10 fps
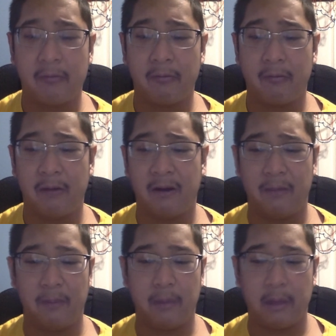to
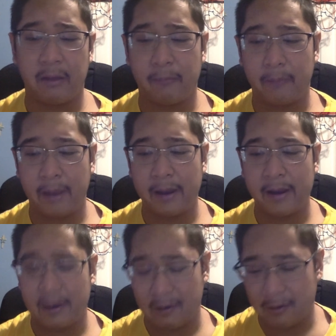explain
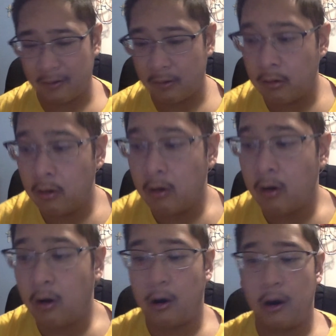here
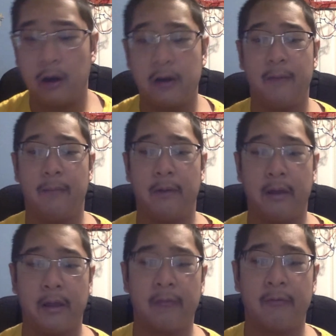are the
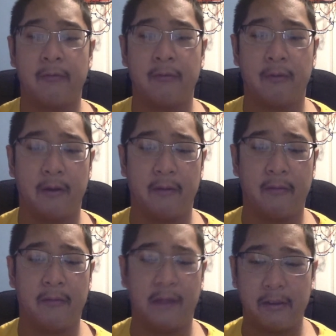plugin tutorials
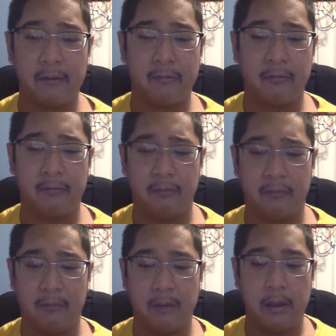that I used to
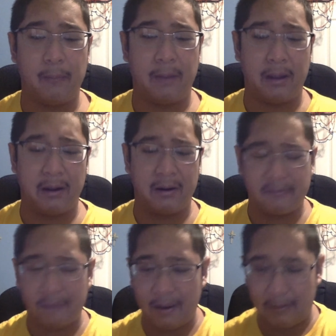do in my other
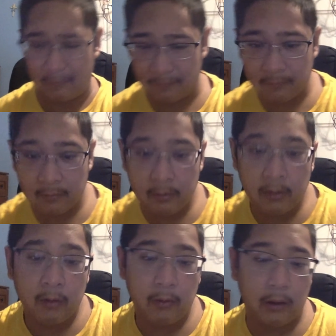channel.
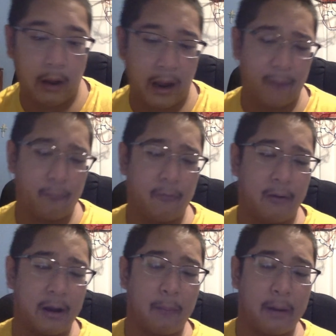I am
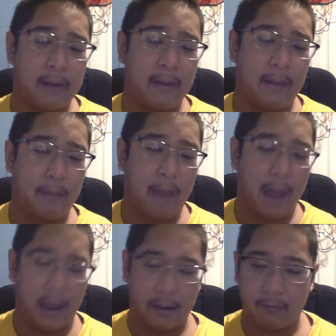going to bring that
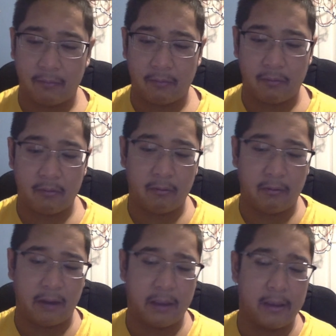back so
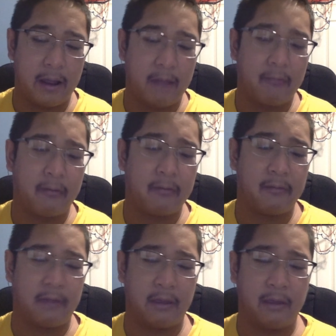that you guys can
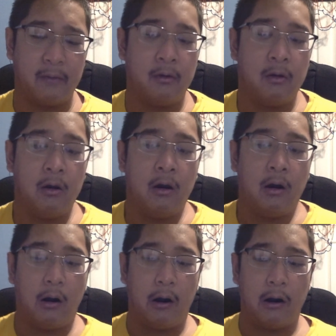see
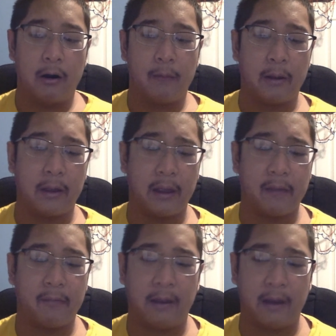all the
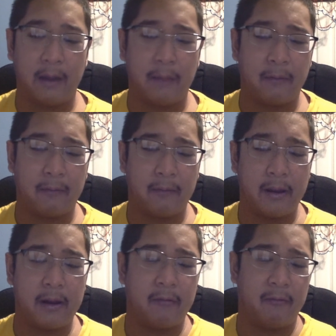plugins that have been
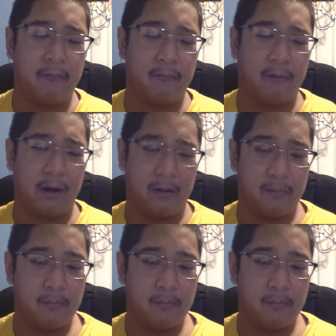created so far.